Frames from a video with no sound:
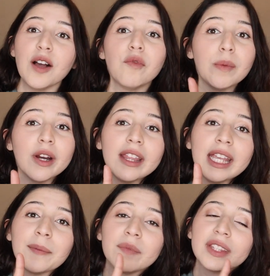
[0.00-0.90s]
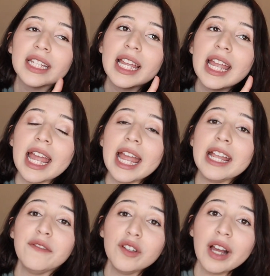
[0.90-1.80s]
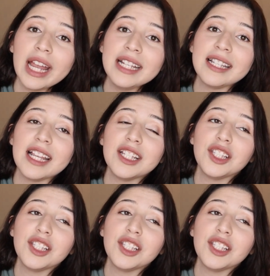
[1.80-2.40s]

One more thing, if you guys